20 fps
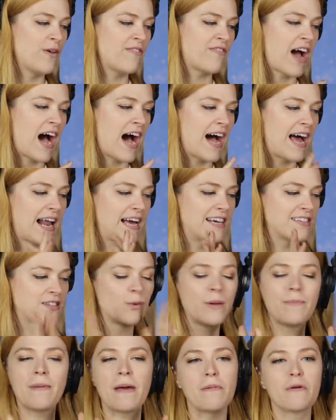we've got uh,
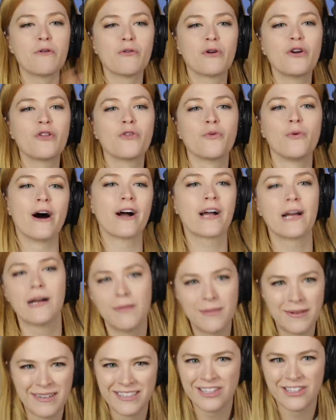sweet baby Ruth,
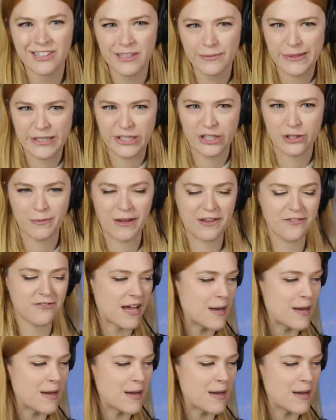welcome to the Peaches Schmay